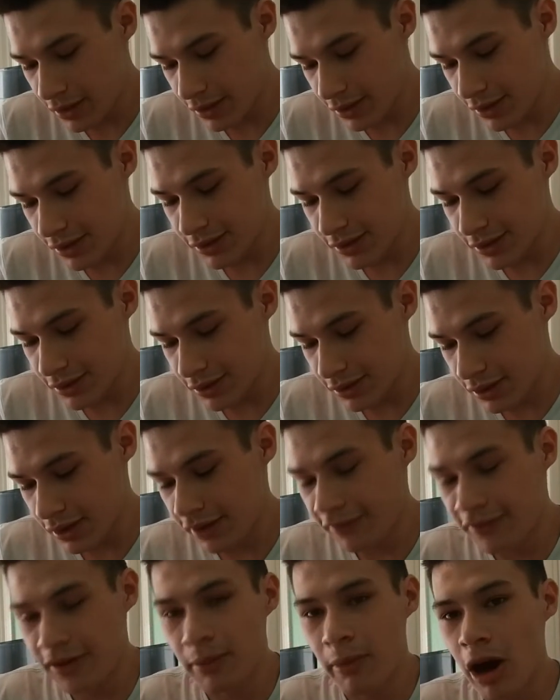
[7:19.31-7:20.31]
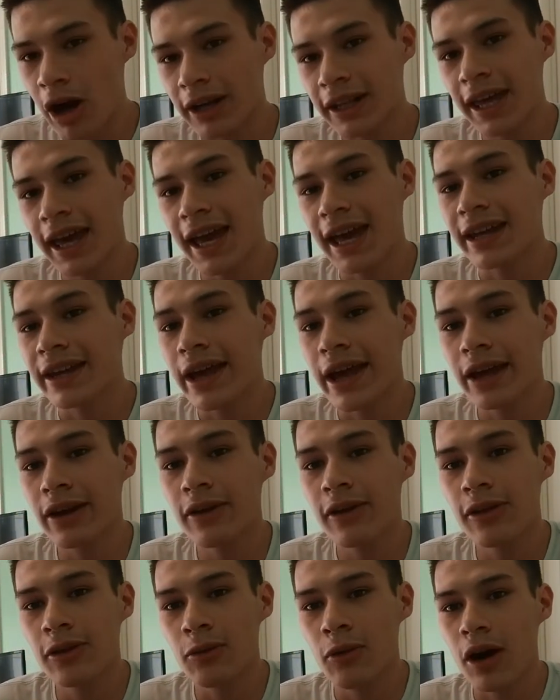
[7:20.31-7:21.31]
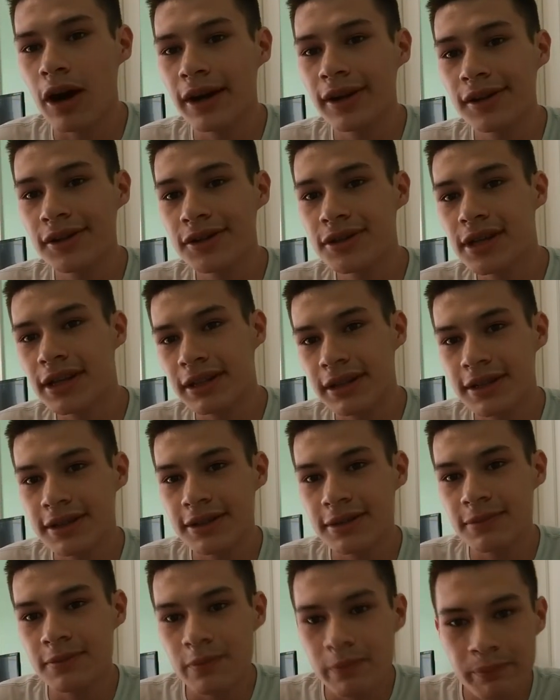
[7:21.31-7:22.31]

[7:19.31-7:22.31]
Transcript: because if your mod can't handle the wattage that these